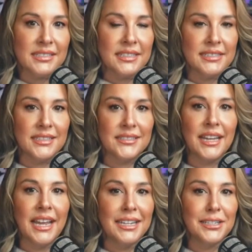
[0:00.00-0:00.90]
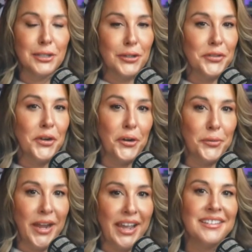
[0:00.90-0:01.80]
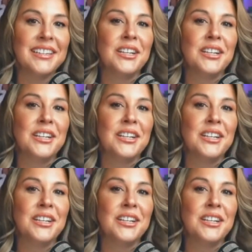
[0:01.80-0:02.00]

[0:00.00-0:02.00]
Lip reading: listen, I had to learn the hard way.